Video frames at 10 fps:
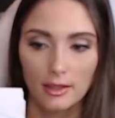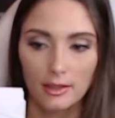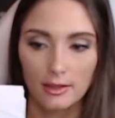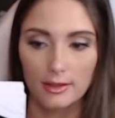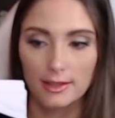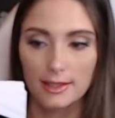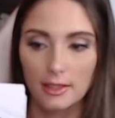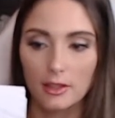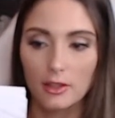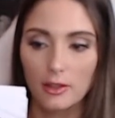"Huh,"
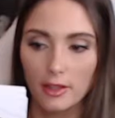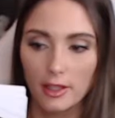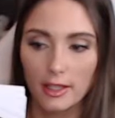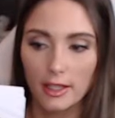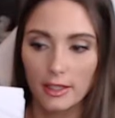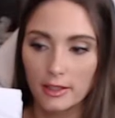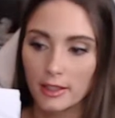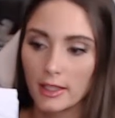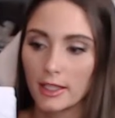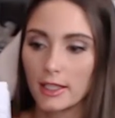said Lothar again.
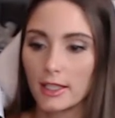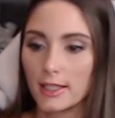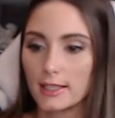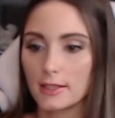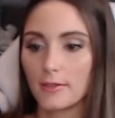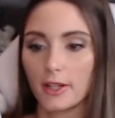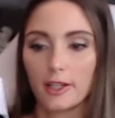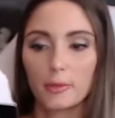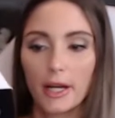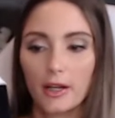"He's a
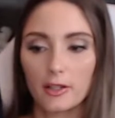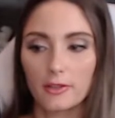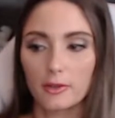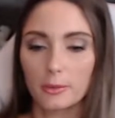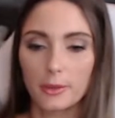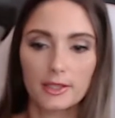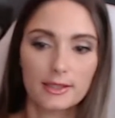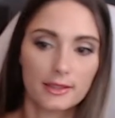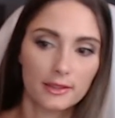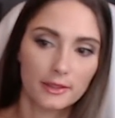very powerful
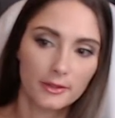person."